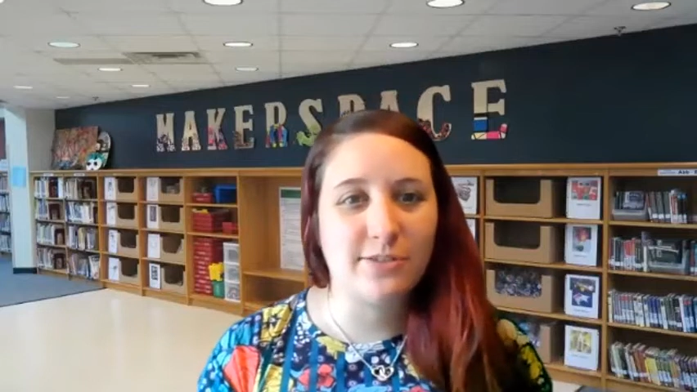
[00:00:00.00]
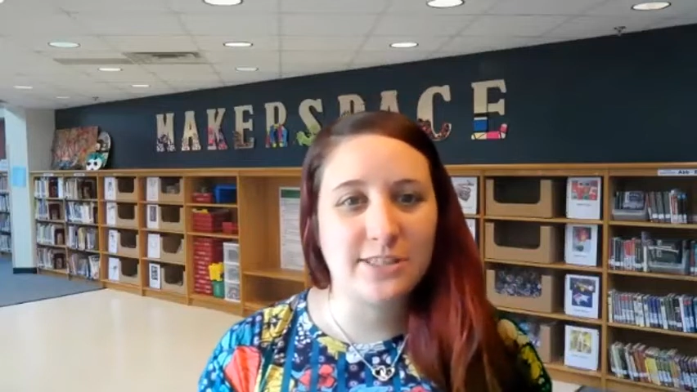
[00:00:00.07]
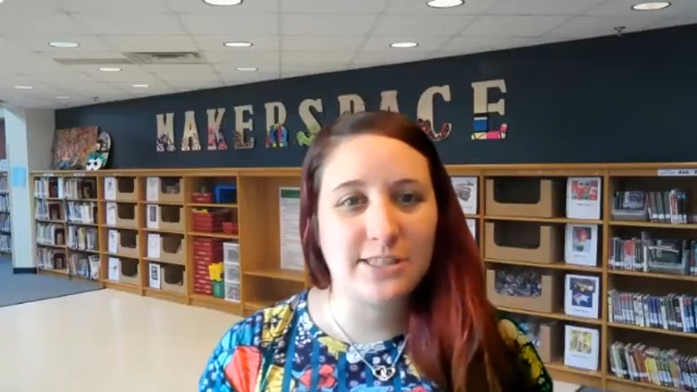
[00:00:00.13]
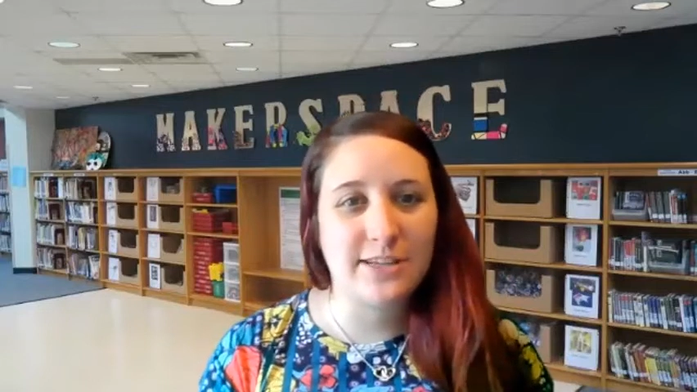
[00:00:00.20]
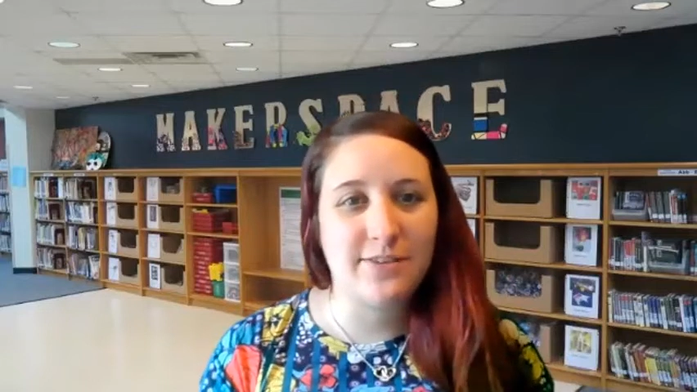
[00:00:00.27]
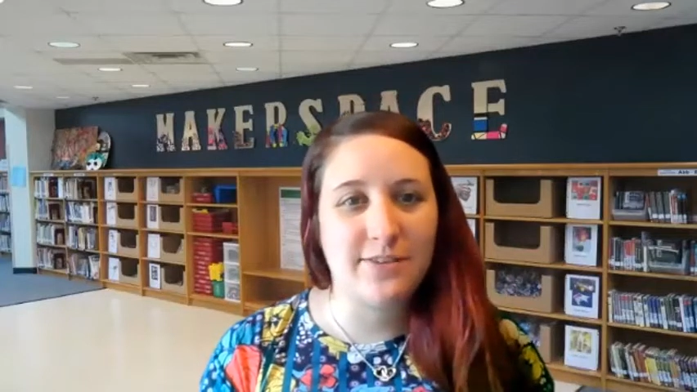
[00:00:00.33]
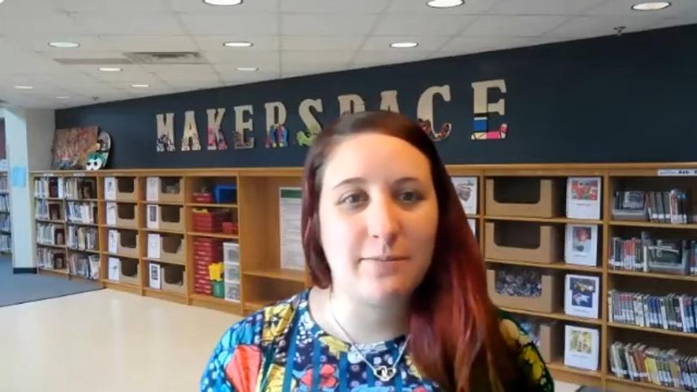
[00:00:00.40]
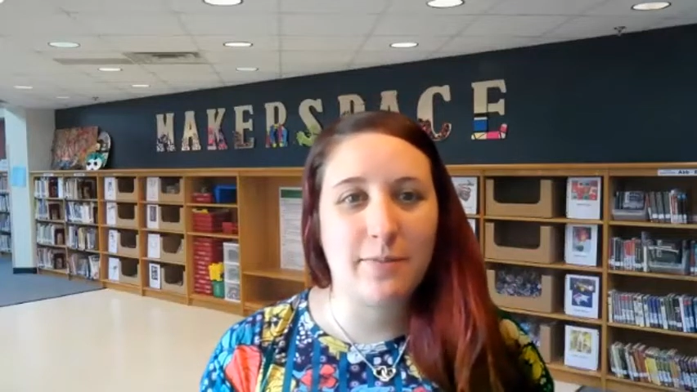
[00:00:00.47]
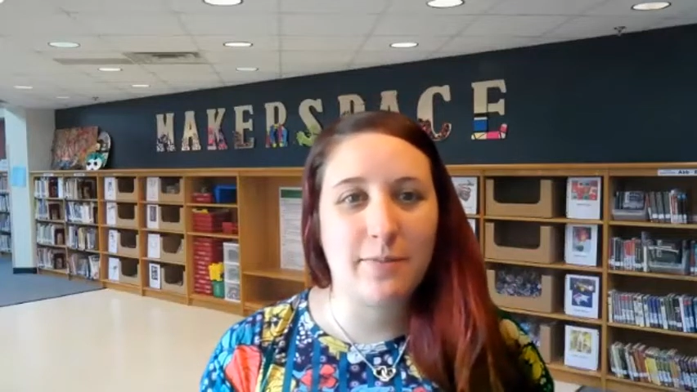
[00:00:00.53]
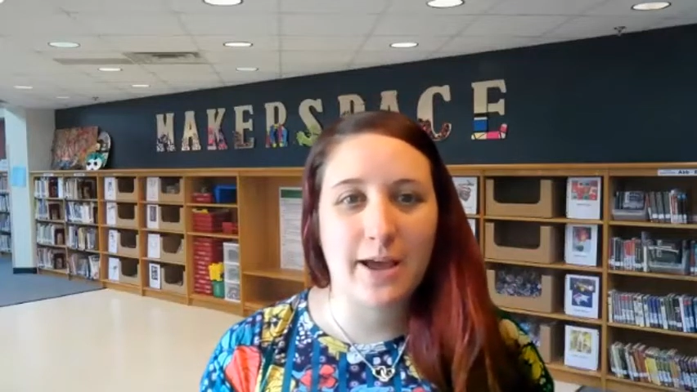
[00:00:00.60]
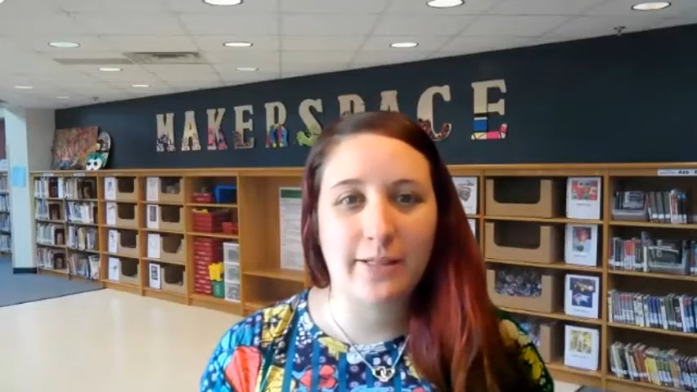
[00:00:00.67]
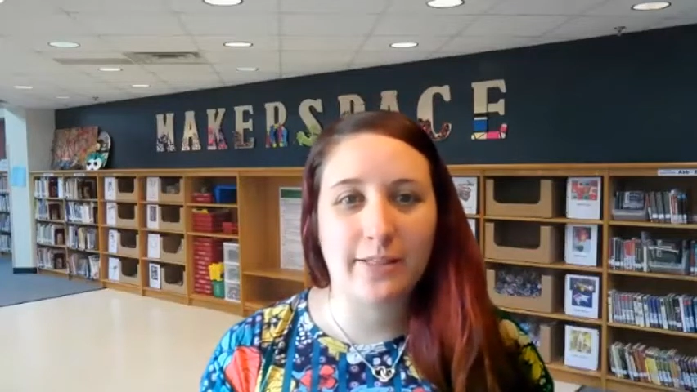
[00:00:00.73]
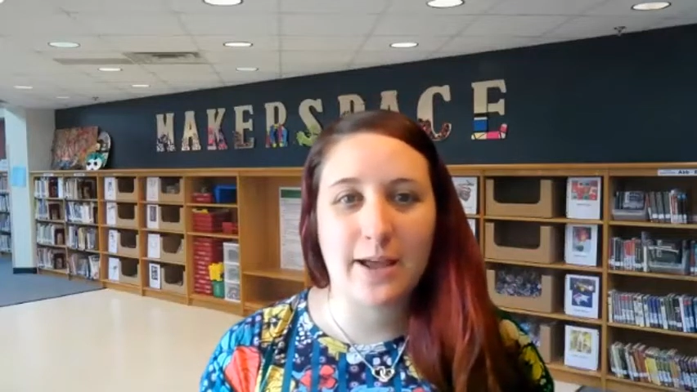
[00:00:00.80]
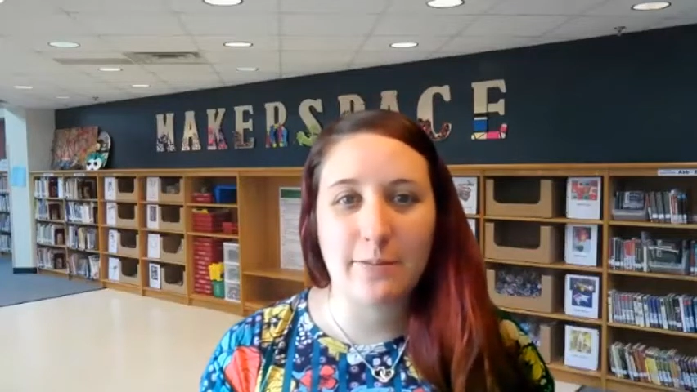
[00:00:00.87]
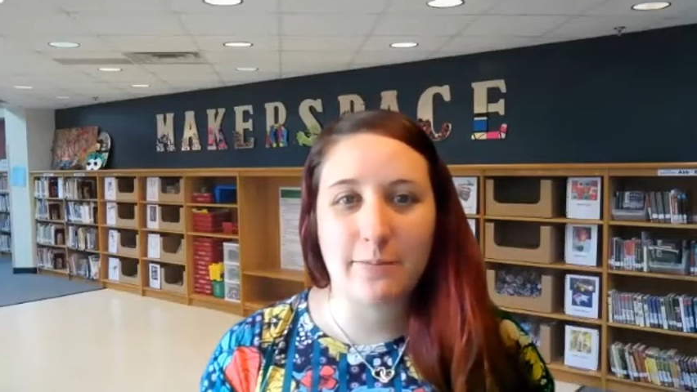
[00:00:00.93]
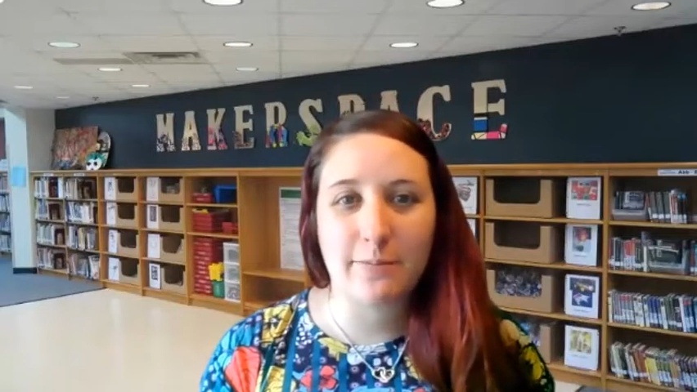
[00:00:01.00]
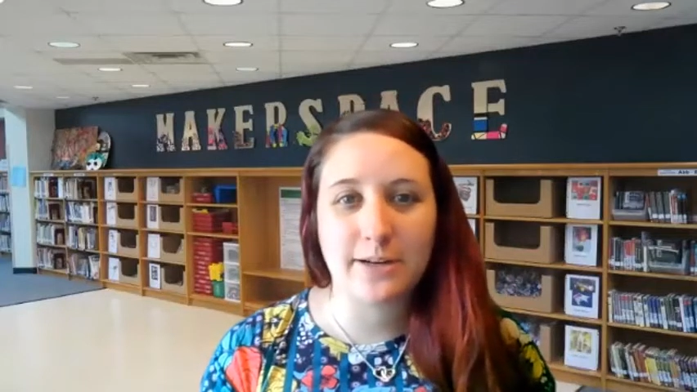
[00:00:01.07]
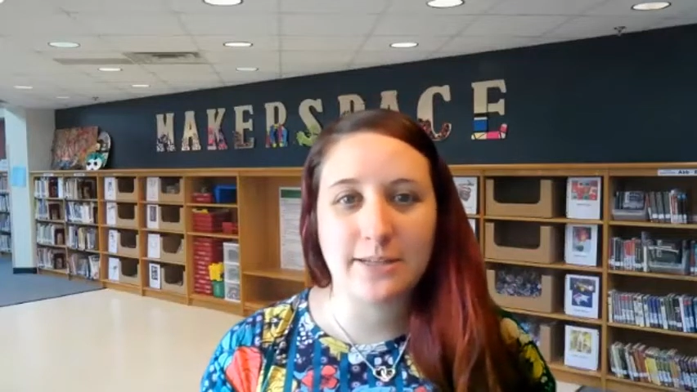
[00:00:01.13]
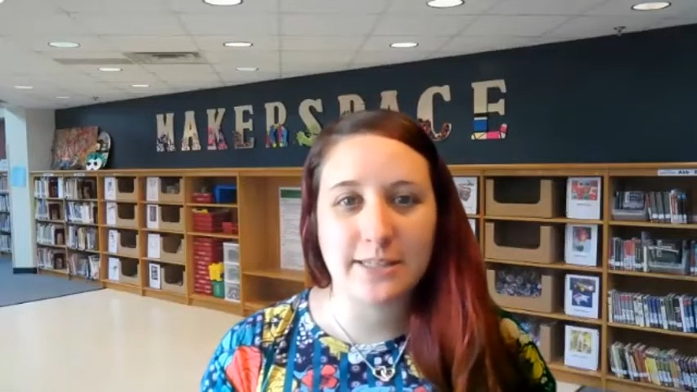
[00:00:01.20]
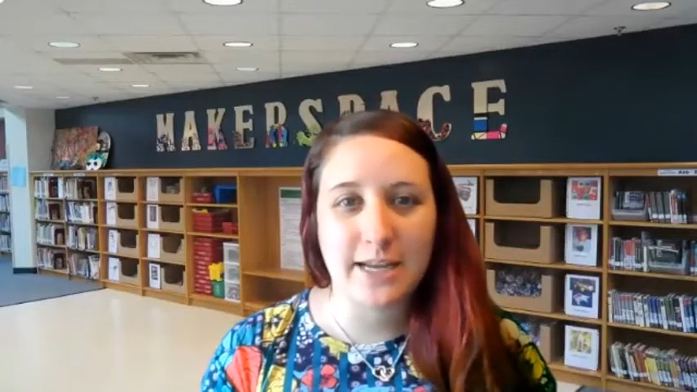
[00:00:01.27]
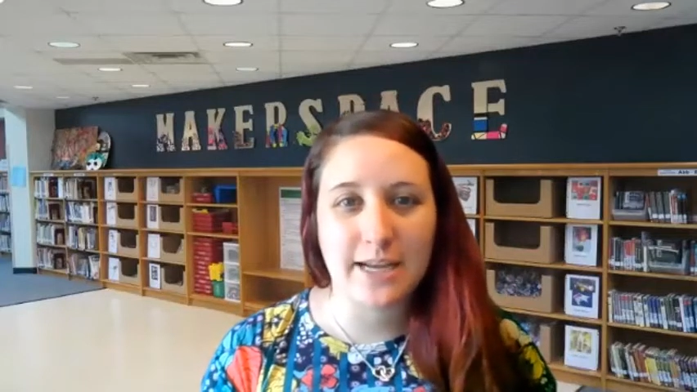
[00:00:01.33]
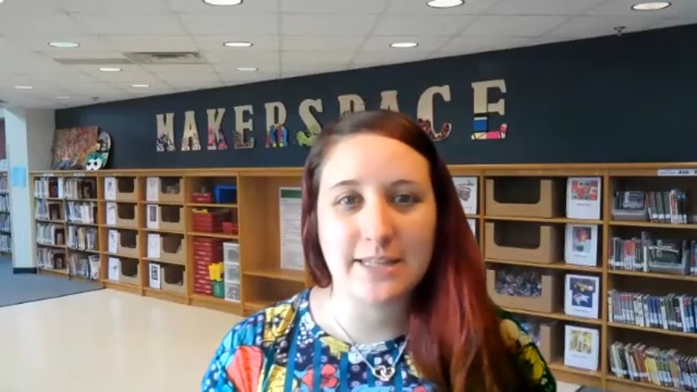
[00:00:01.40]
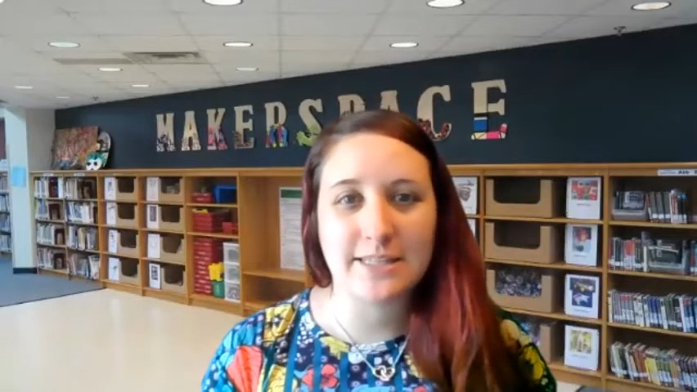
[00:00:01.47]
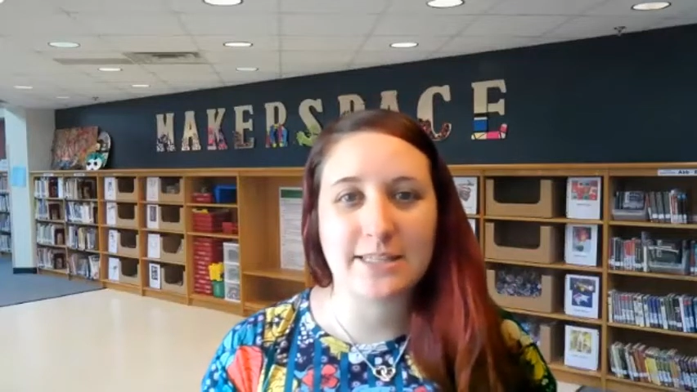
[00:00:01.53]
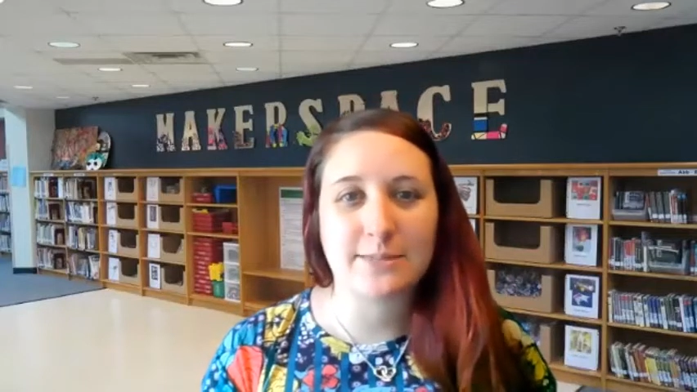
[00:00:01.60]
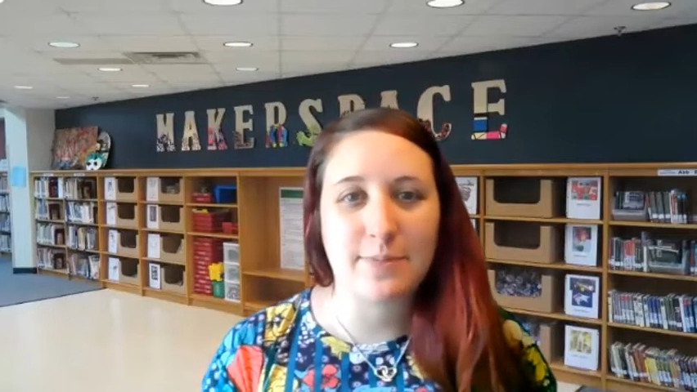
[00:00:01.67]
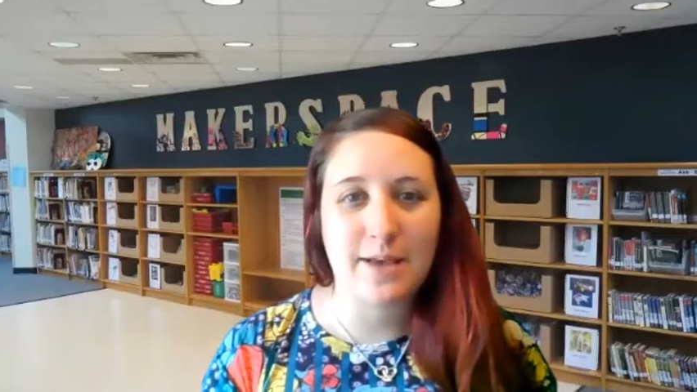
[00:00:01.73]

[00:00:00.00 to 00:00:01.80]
receiving my library sciences